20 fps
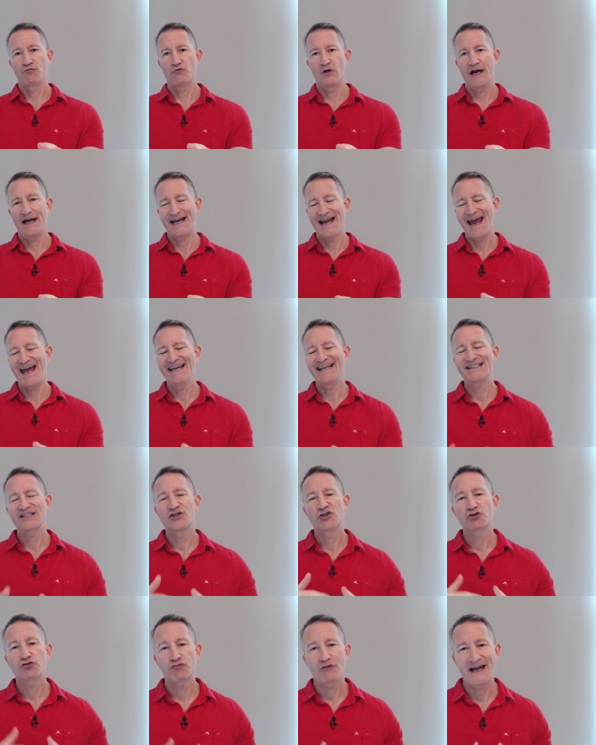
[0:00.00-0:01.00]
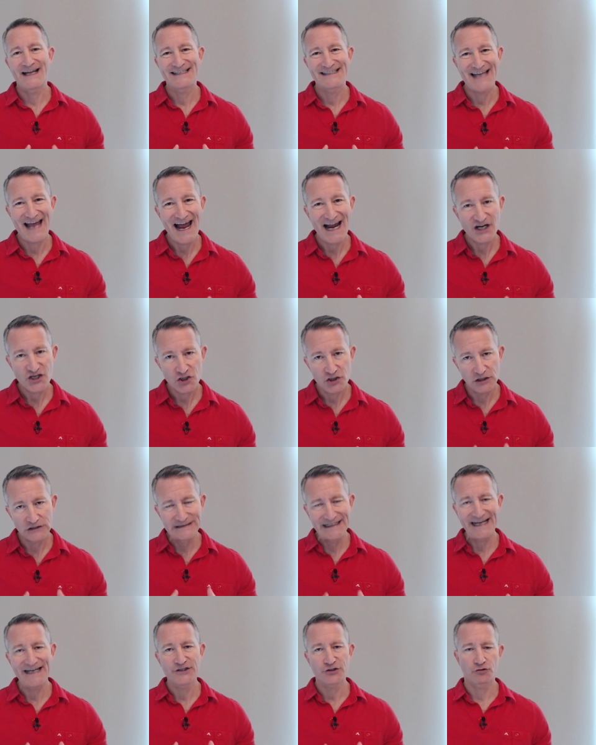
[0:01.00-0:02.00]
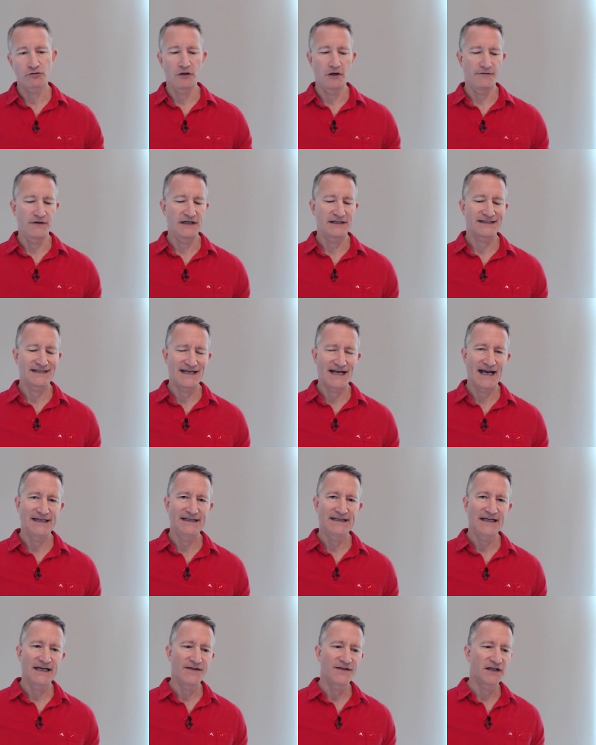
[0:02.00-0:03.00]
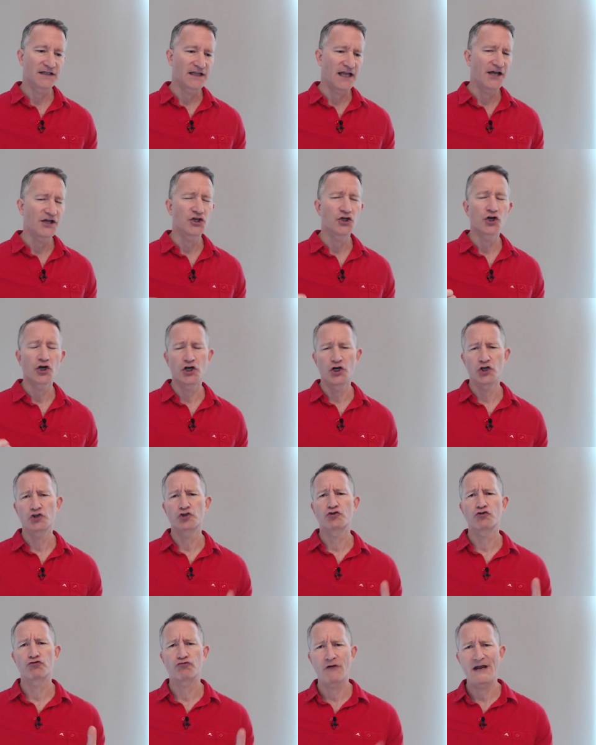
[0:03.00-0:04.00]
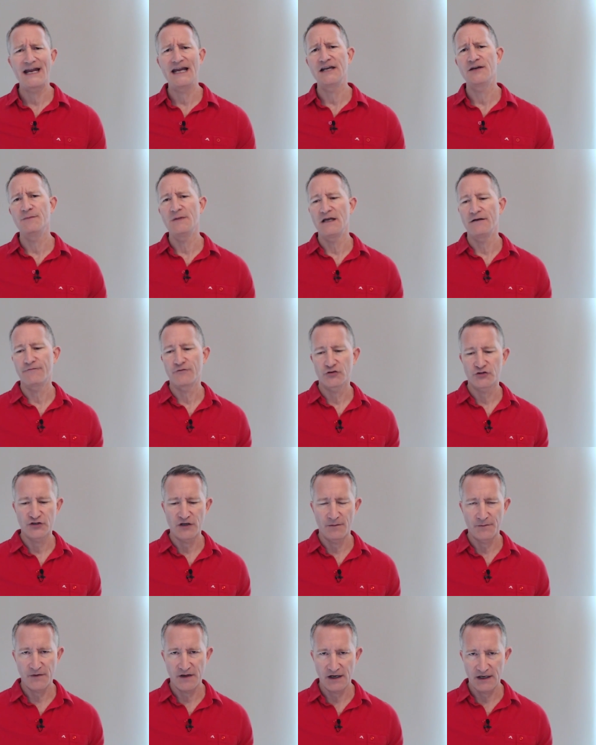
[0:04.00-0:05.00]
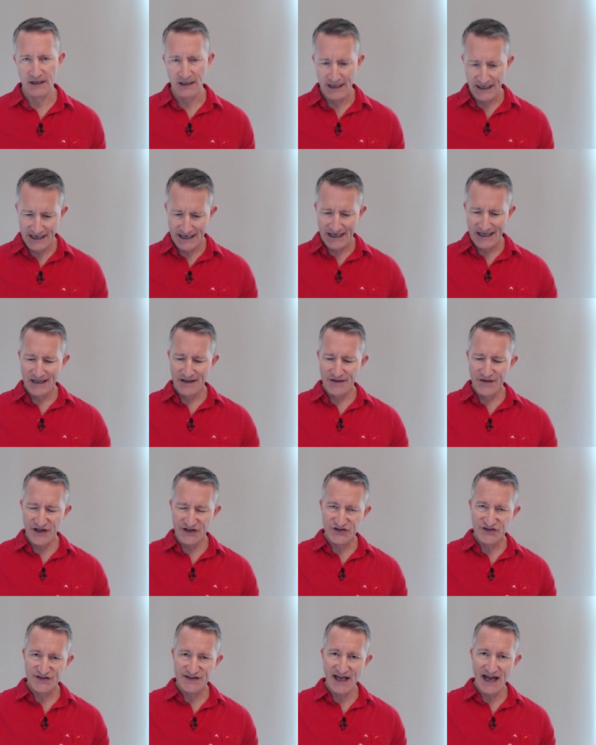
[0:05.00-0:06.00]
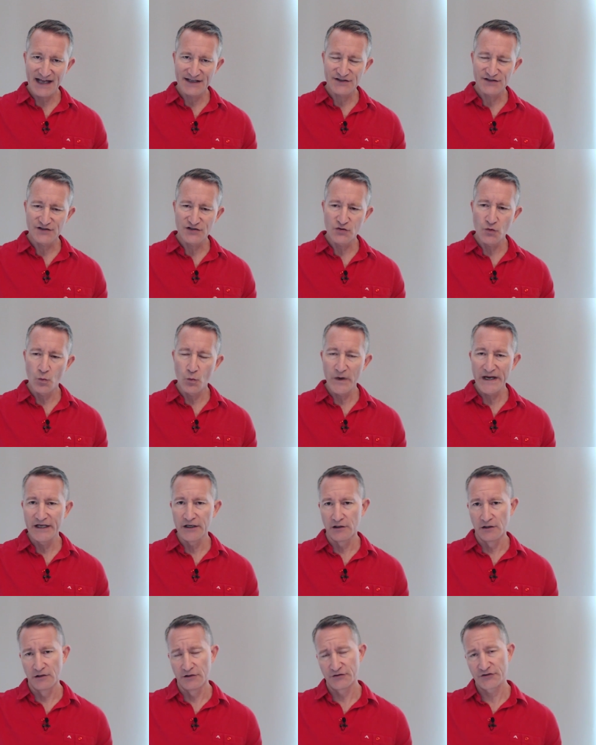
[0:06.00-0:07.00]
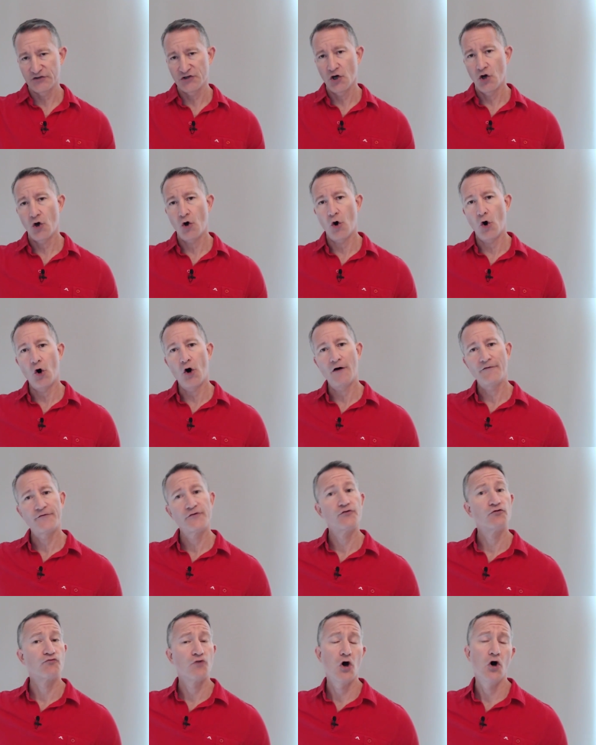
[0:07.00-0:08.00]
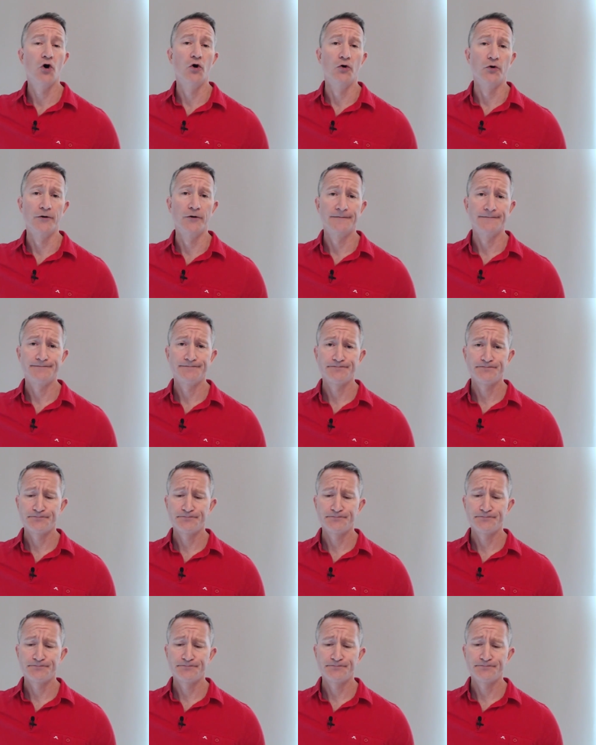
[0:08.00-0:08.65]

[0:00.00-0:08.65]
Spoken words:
right? And it's the transactional nature of it. It's the idea that you're going to trade me for something that sets the wheels off the road.